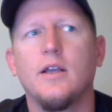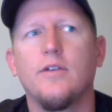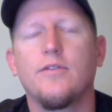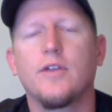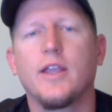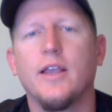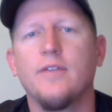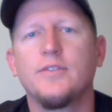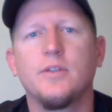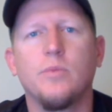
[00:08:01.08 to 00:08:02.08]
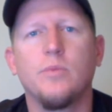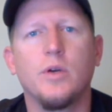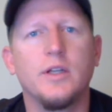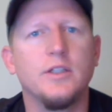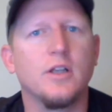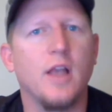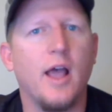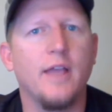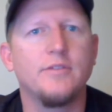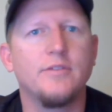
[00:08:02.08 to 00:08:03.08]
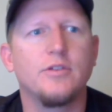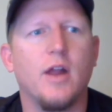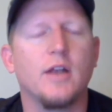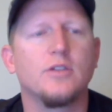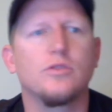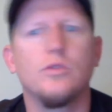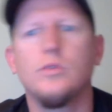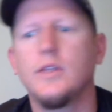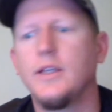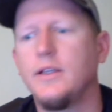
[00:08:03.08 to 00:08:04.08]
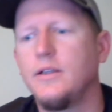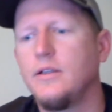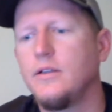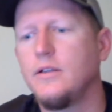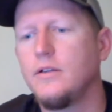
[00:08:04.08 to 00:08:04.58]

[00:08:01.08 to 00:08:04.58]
forgive someone in your life. Try to truly,